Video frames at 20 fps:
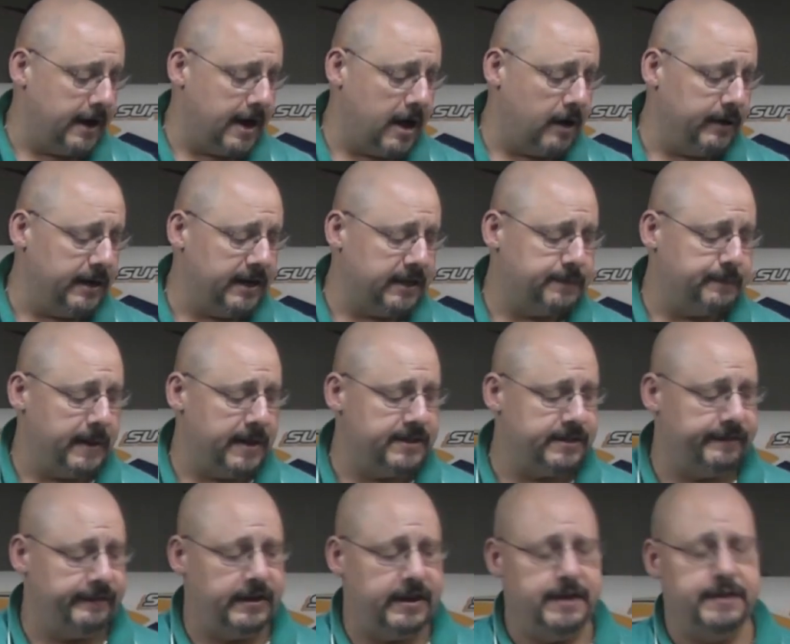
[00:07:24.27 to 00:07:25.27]
how
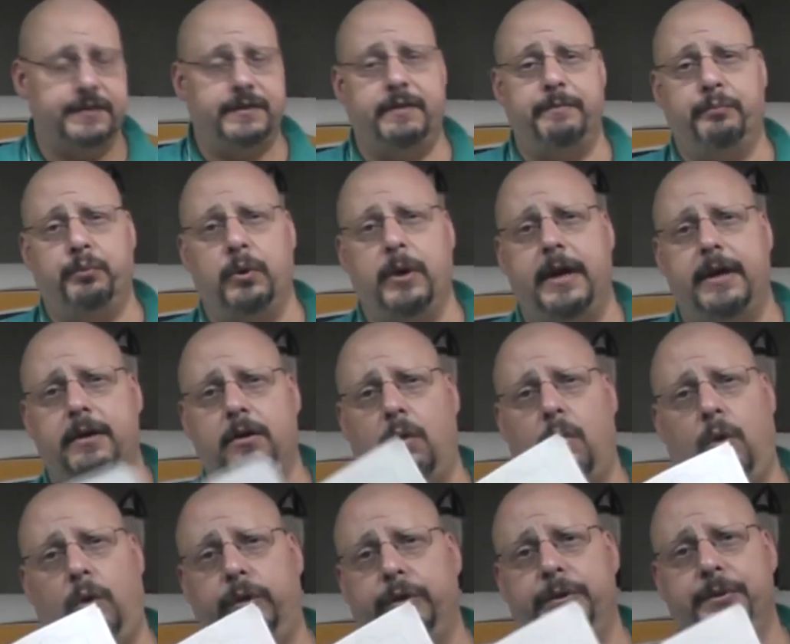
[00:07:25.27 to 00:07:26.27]
inexpensive it is to print a
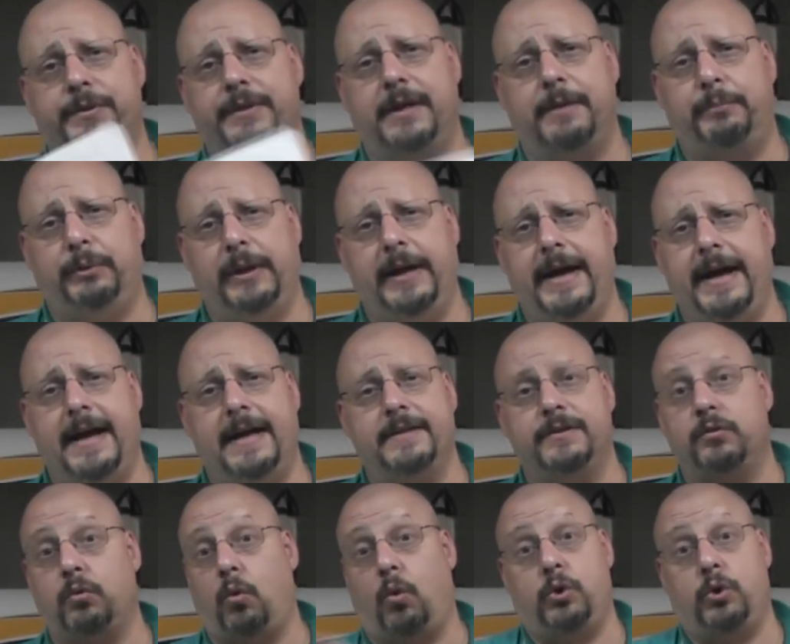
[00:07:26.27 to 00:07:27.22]
whole new set of plans,